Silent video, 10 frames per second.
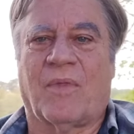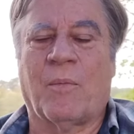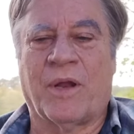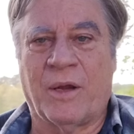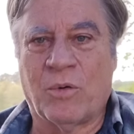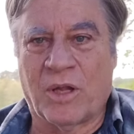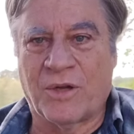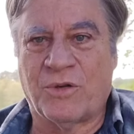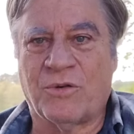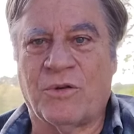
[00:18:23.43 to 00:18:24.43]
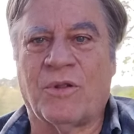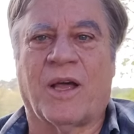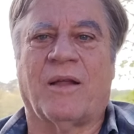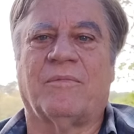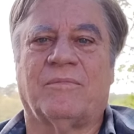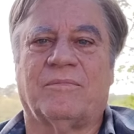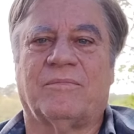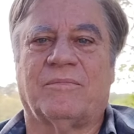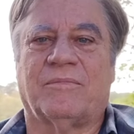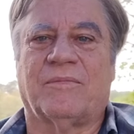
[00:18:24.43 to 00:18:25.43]
But he will let you do that,
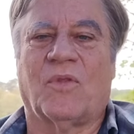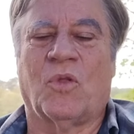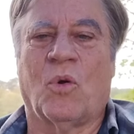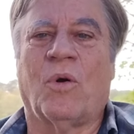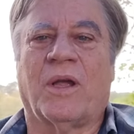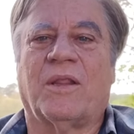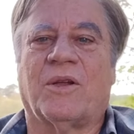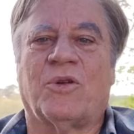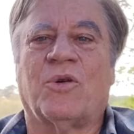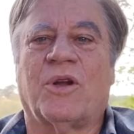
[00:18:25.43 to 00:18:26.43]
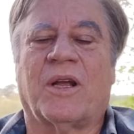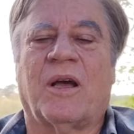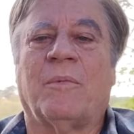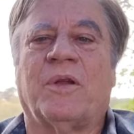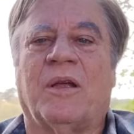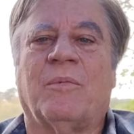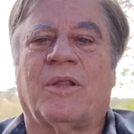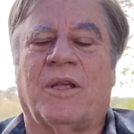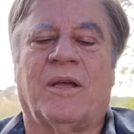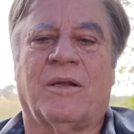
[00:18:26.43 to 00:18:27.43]
knowing that you're going to come to him at
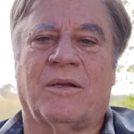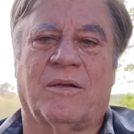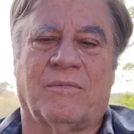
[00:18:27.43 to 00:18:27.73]
the end.